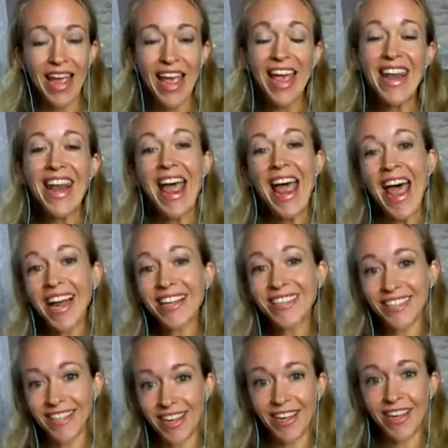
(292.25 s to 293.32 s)
And
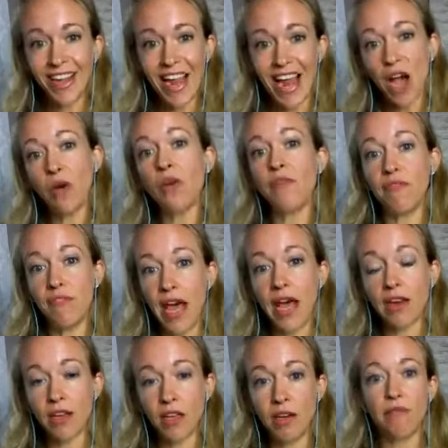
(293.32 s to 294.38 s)
acting out of
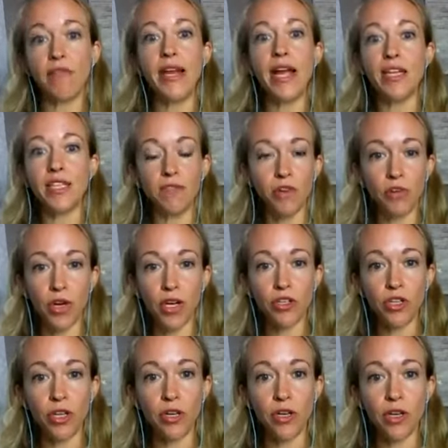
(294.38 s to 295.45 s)
that kind of reactive
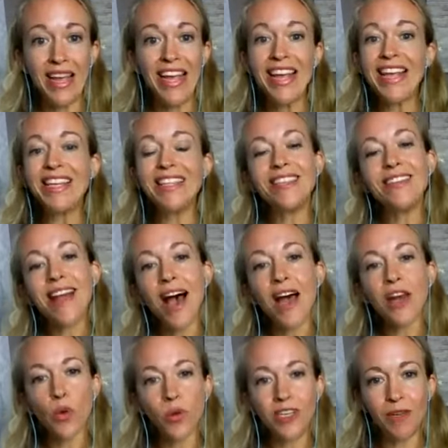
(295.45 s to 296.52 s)
aggression is not
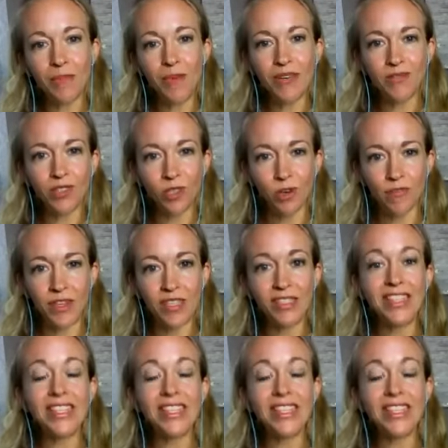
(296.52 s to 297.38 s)
going to be of service.